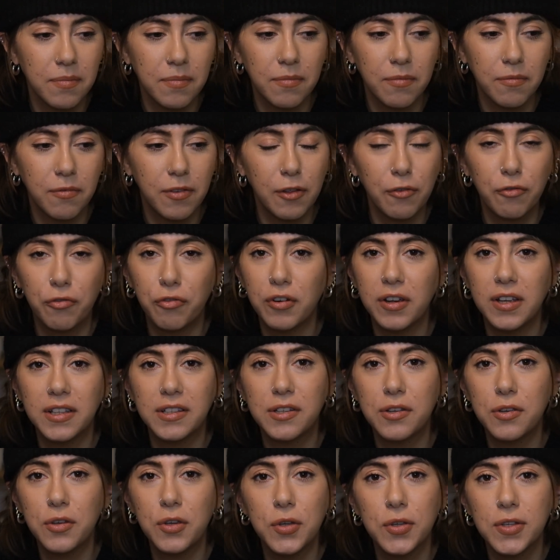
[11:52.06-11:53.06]
feel free
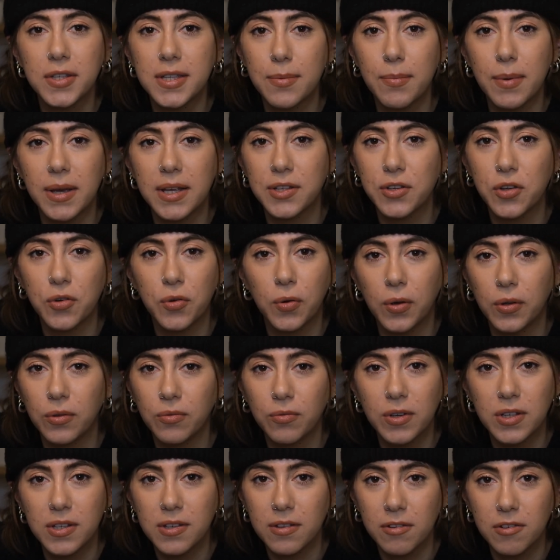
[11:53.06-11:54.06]
to use them as your own
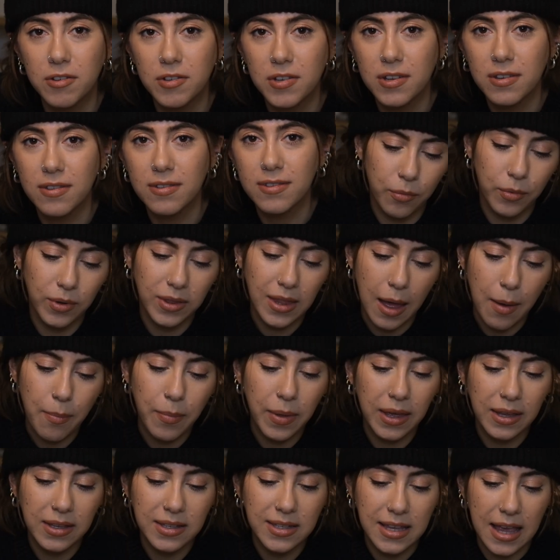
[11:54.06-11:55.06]
resolutions. With that
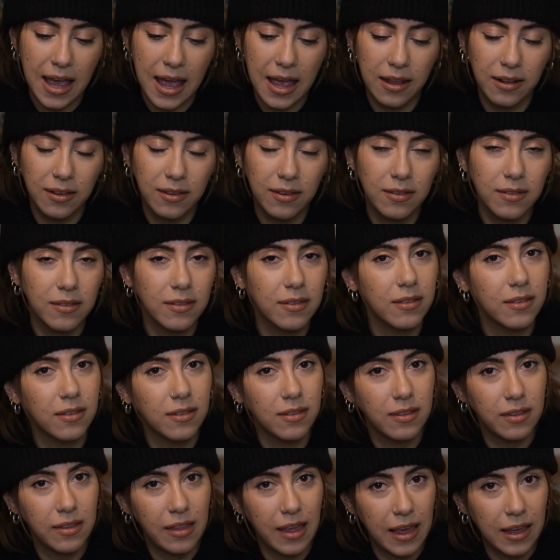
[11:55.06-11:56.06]
being said,
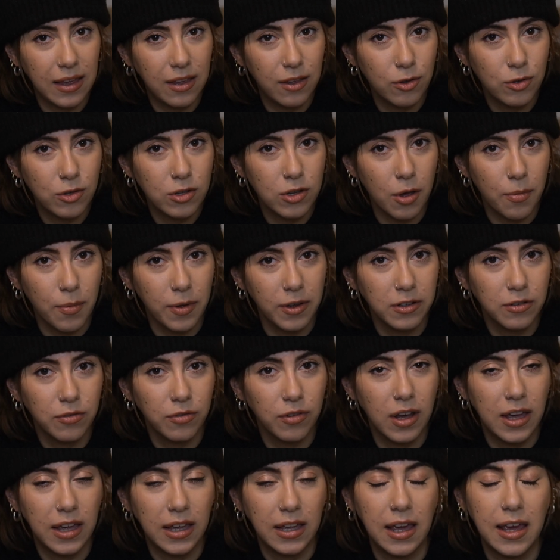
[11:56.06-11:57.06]
thank you so much for
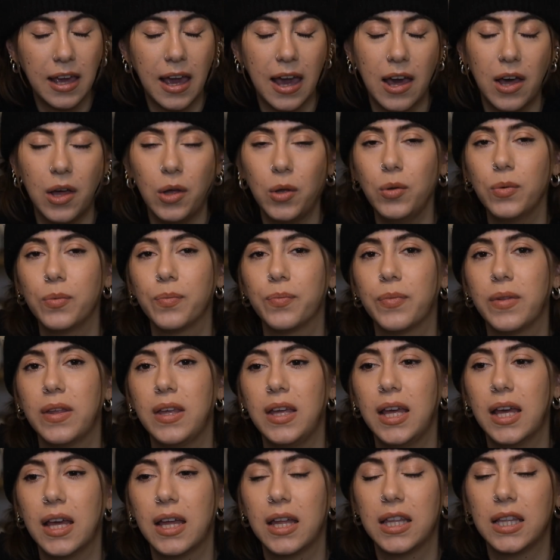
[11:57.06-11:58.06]
hanging out,
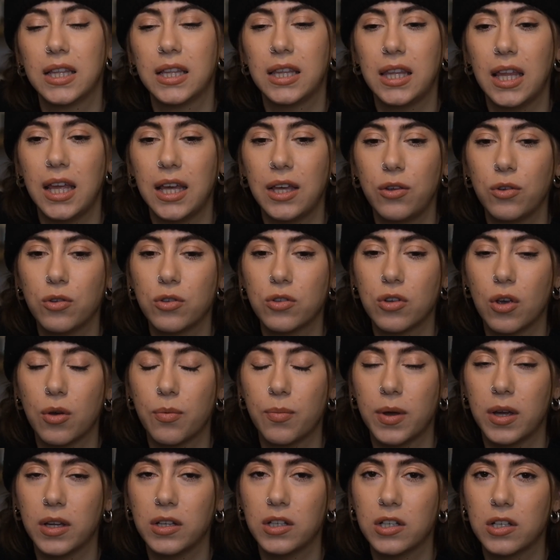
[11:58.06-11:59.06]
and thank you so
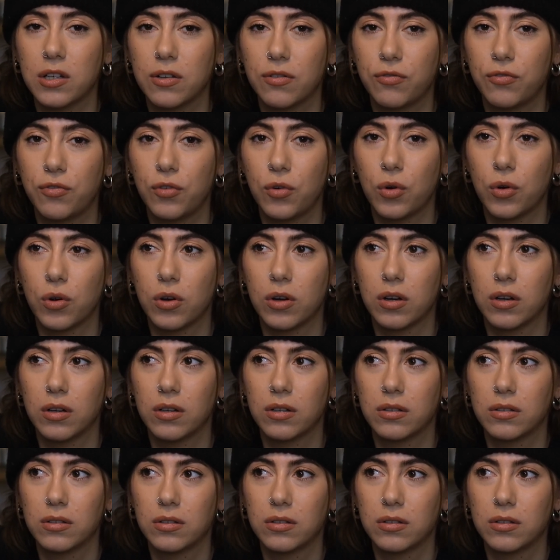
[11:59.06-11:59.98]
much for